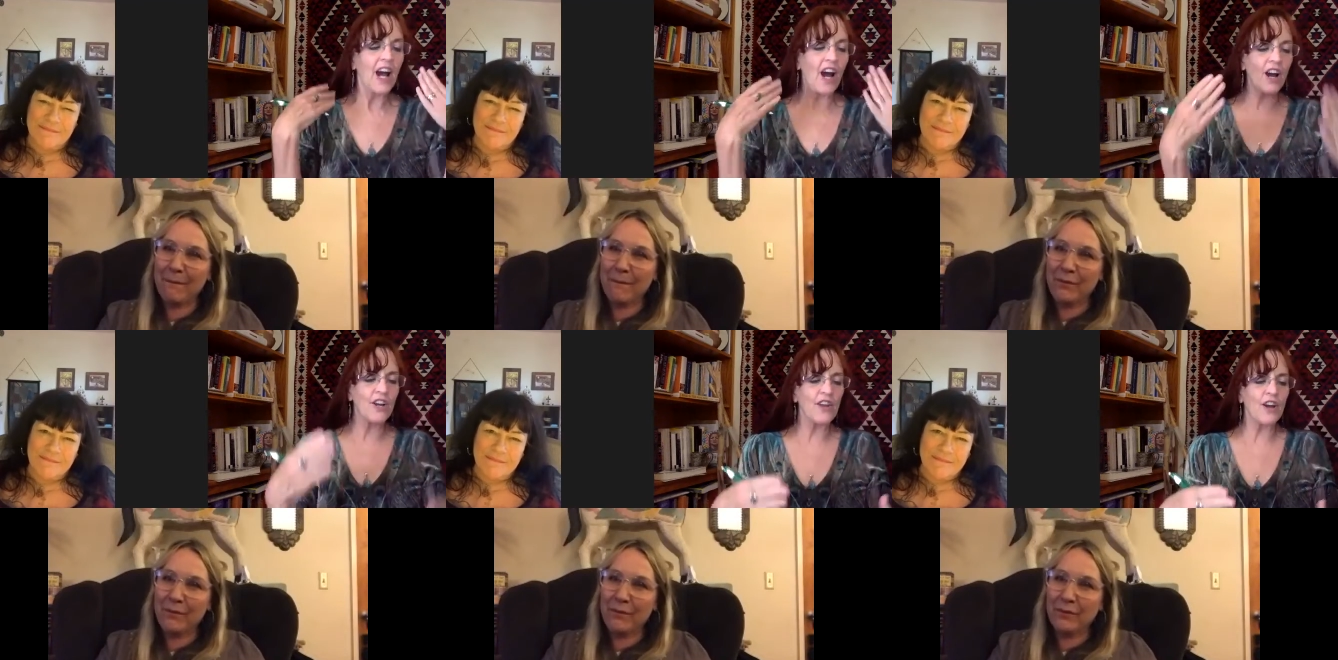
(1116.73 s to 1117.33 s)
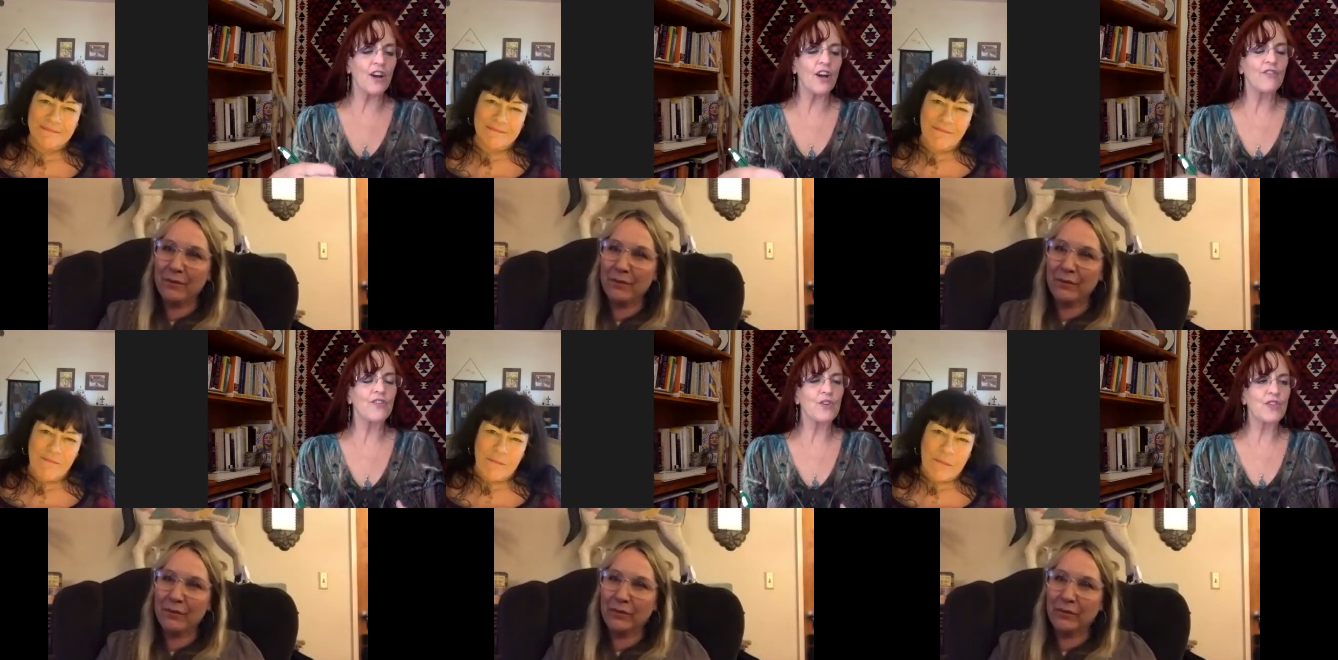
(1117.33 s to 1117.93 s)
Speaker 1: are there a
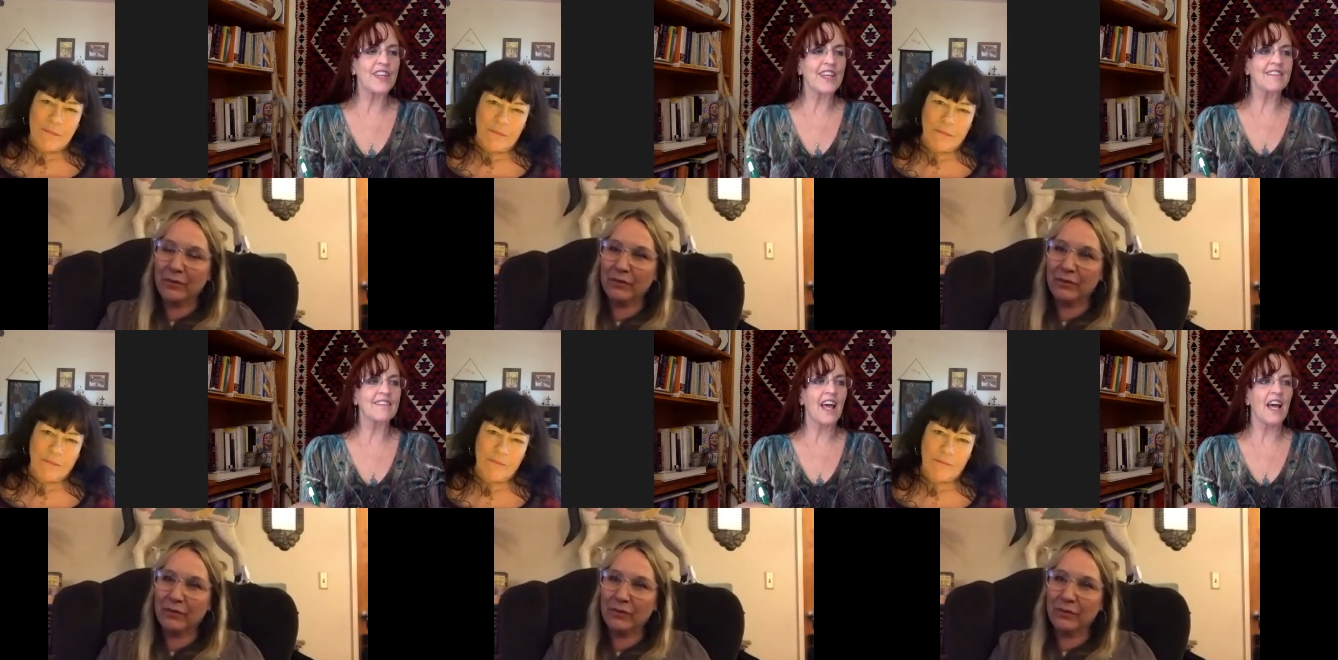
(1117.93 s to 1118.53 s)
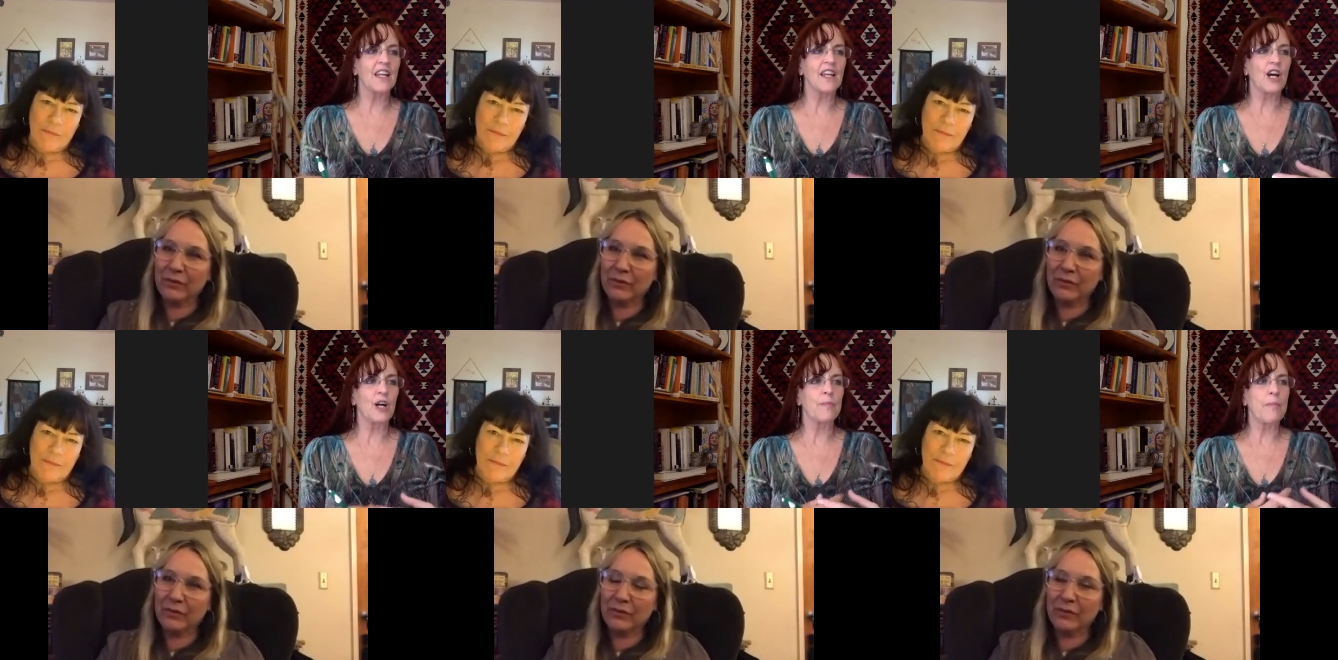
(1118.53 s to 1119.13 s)
few things that,
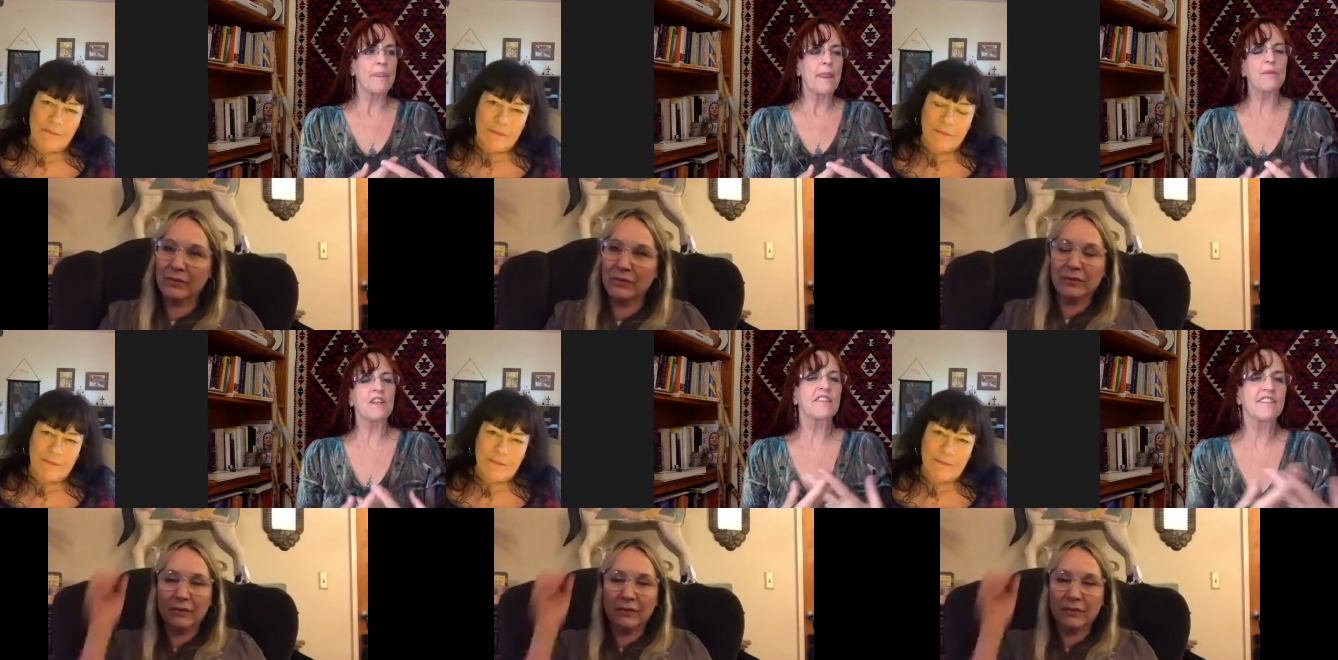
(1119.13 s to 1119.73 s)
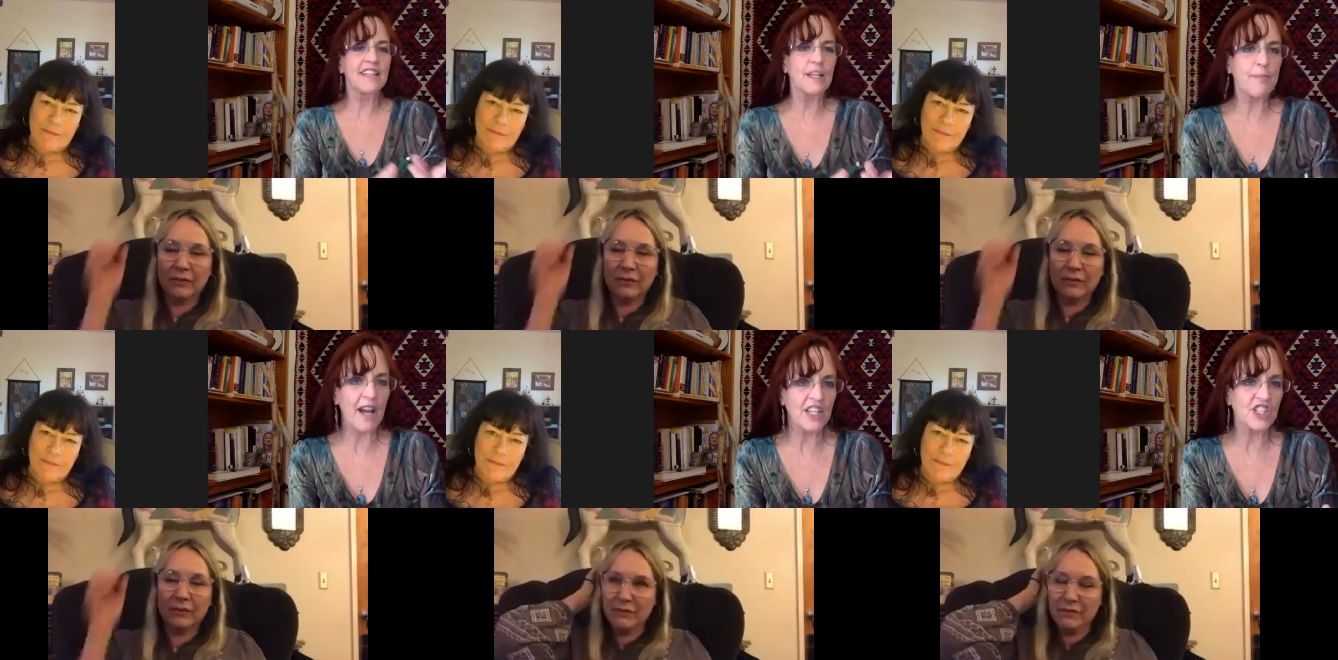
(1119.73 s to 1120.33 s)
um, I mean, there's sleep
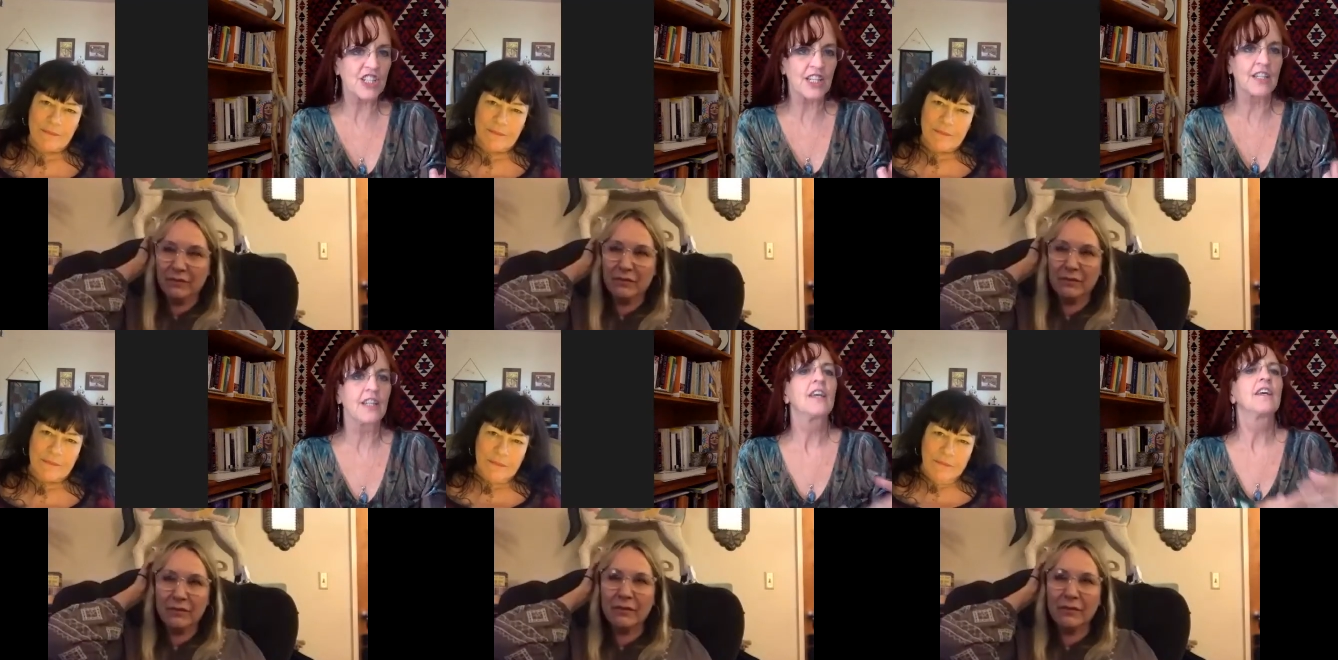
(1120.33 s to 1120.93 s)
hygiene,